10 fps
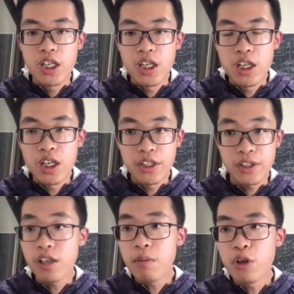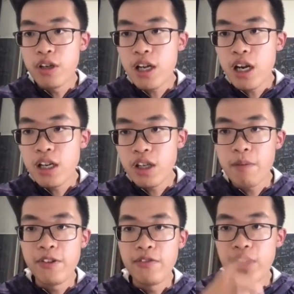a sigmoid on top
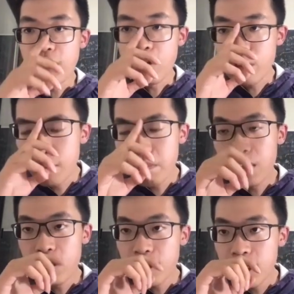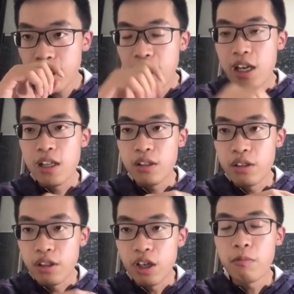of the Gaussian policy and to
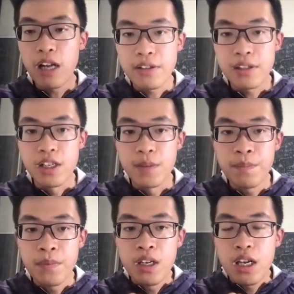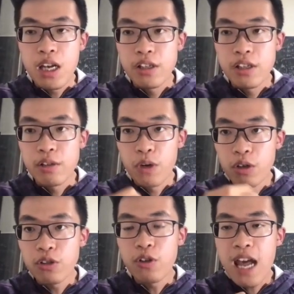normalize them. And we
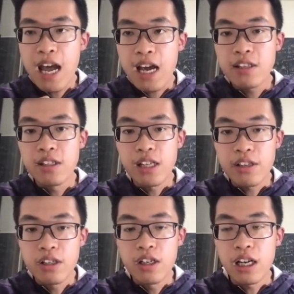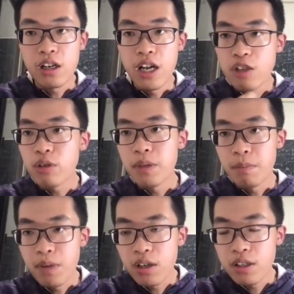also add another entropy
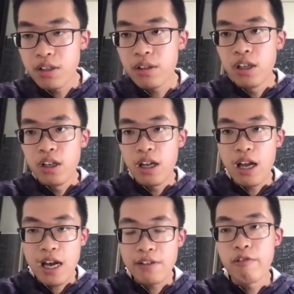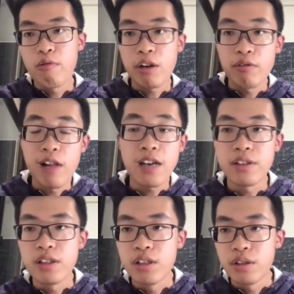bonus as a
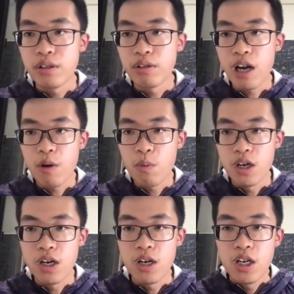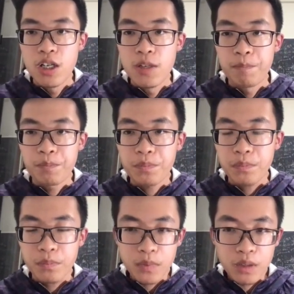regularizer to our
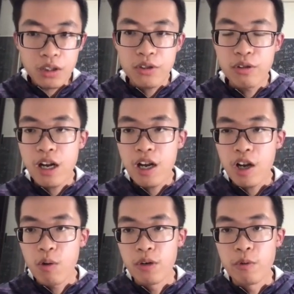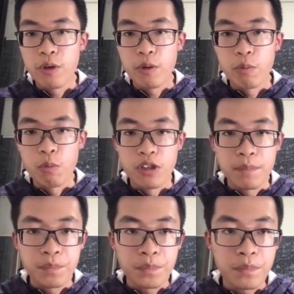report.
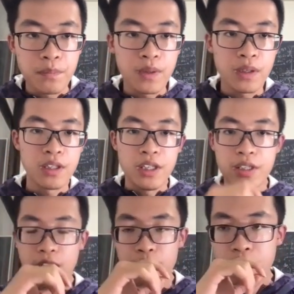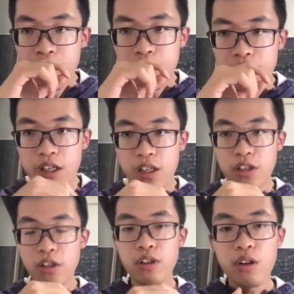So the
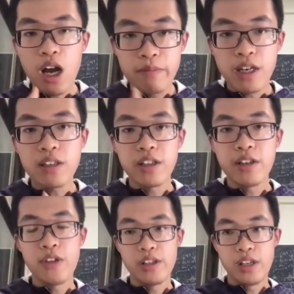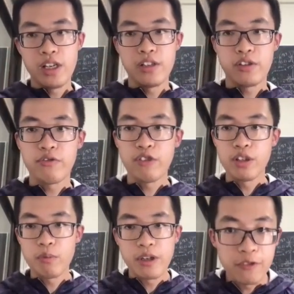total objective is the
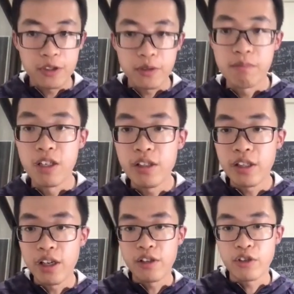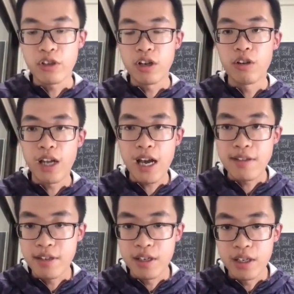reinforcement learning is shown at
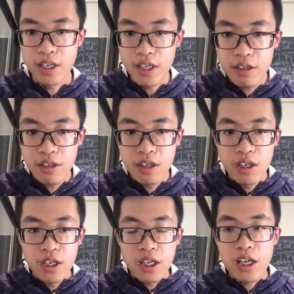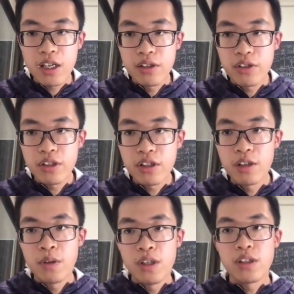here. And
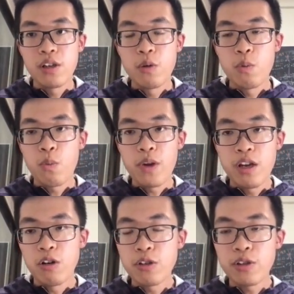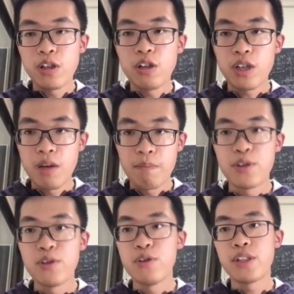so we also
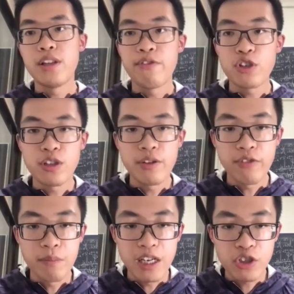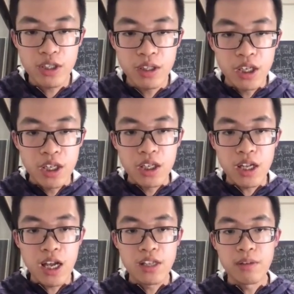compute the Fisher information
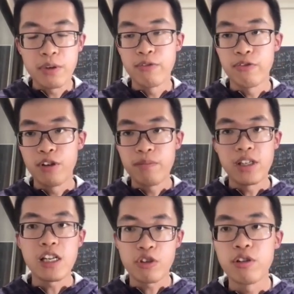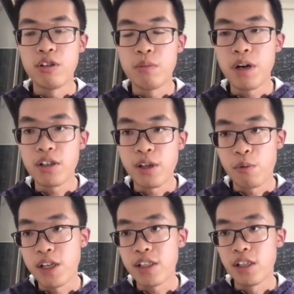and perform the natural policy
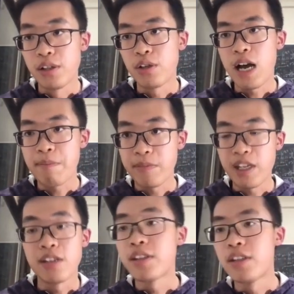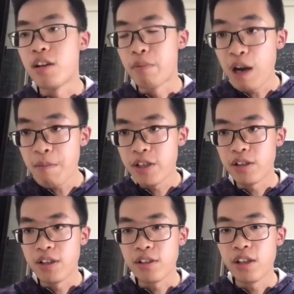gradient to update the
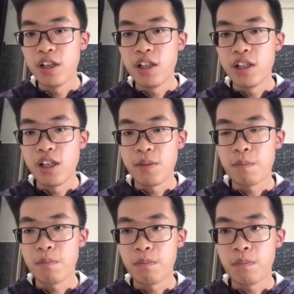parameters in